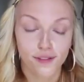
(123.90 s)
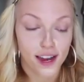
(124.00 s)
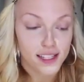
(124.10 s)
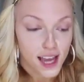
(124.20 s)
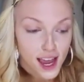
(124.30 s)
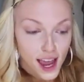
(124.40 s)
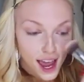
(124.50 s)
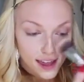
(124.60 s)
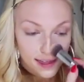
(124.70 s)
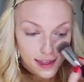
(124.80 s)
of my face
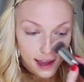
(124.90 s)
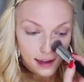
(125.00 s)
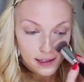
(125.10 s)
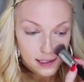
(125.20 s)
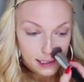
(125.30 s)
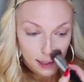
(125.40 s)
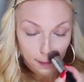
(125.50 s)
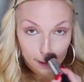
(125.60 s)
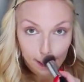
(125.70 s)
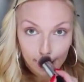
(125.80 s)
and then
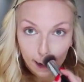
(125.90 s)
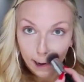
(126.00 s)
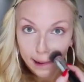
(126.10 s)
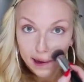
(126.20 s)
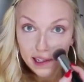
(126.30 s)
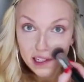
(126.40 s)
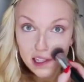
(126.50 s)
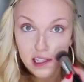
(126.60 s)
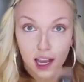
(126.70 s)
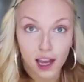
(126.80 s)
stipple it into
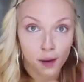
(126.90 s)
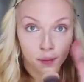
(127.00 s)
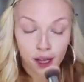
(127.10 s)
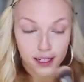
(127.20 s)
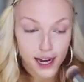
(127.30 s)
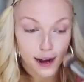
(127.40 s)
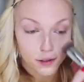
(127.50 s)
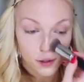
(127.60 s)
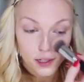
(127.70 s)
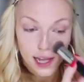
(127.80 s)
the skin and blend it
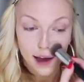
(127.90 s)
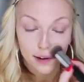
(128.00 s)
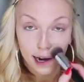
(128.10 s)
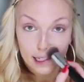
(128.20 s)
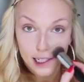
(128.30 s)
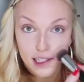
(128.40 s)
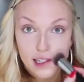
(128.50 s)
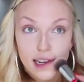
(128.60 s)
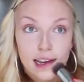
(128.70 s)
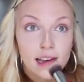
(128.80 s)
out towards the outer
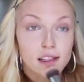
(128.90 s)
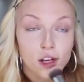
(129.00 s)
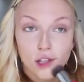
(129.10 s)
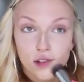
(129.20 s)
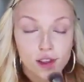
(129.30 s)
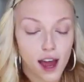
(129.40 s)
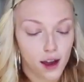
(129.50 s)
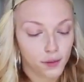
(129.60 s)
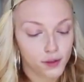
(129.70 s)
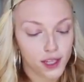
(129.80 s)
edges. So to do
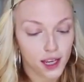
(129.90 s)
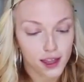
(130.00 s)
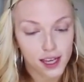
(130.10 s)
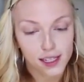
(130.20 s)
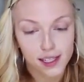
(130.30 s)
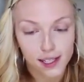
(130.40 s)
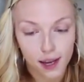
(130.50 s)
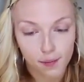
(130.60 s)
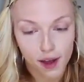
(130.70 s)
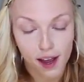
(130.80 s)
that, I'm using this
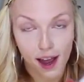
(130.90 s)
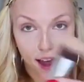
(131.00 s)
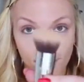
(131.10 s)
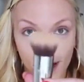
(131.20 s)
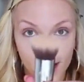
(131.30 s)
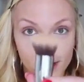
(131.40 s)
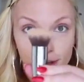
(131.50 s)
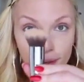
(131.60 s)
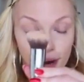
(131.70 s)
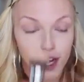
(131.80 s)
Sigma
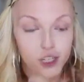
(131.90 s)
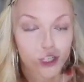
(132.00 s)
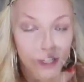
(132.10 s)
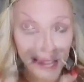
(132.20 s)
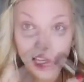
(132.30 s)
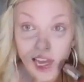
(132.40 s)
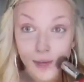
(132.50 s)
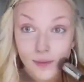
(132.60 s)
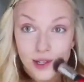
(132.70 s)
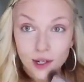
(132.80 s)
F82 brush. It really
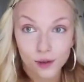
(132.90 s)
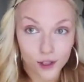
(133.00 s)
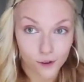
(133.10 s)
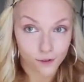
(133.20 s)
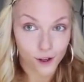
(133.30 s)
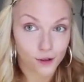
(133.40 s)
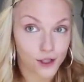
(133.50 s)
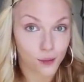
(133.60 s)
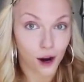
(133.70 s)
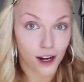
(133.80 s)
helps to
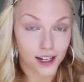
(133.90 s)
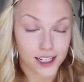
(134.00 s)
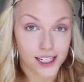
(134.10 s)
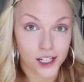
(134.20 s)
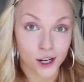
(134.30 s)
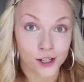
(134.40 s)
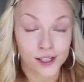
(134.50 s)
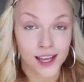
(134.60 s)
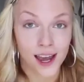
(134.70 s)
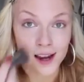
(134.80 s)
diffuse the product into your
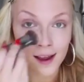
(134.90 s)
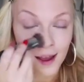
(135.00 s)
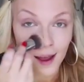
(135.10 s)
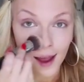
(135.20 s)
skin